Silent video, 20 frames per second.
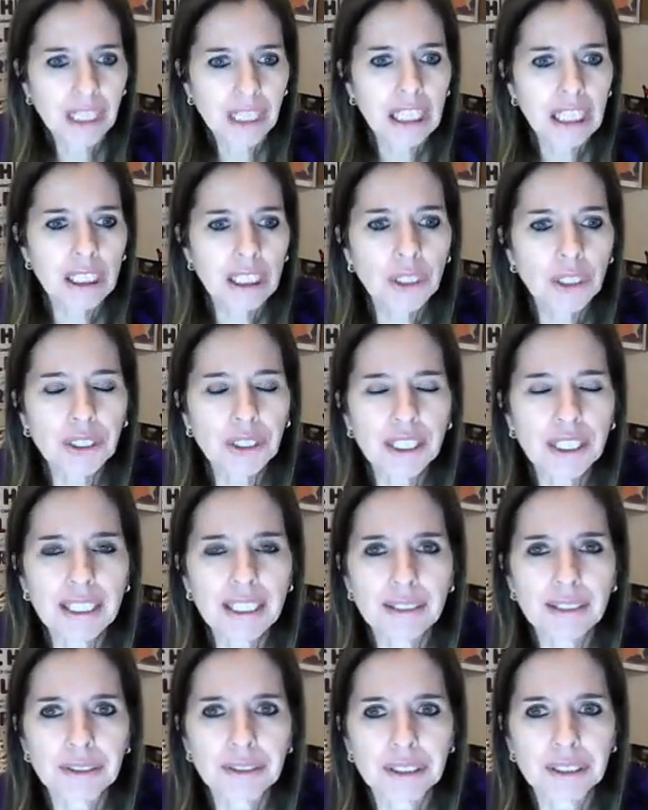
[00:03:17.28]
Look at the
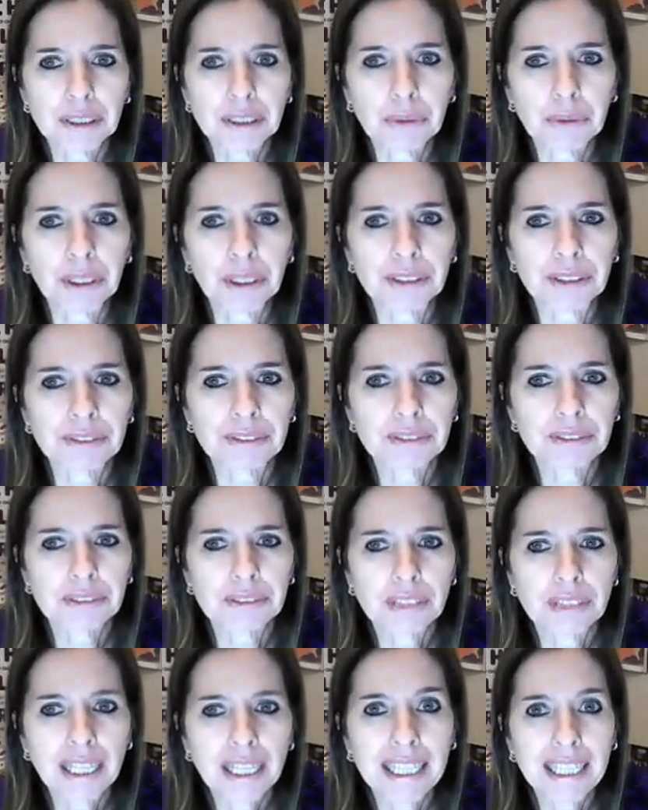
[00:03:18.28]
letters in the word.
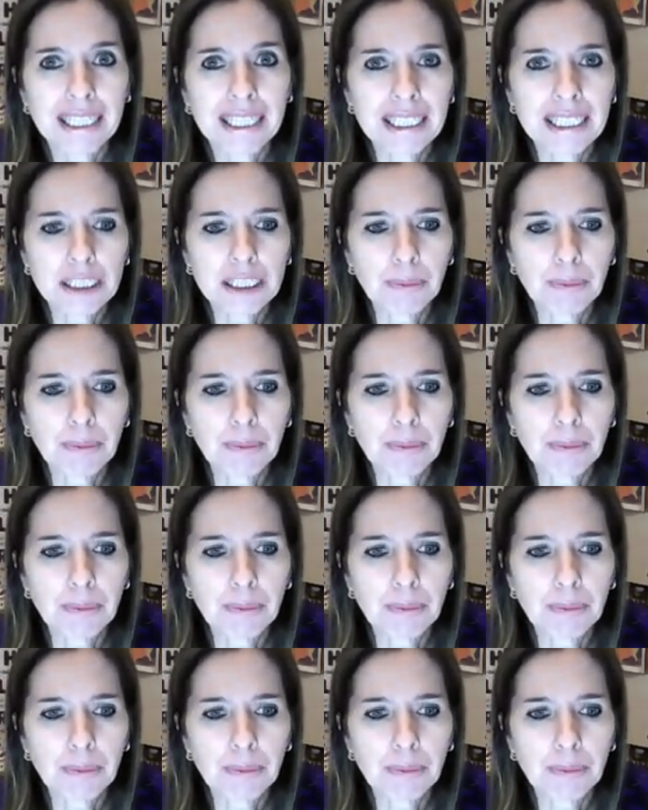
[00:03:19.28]
Let's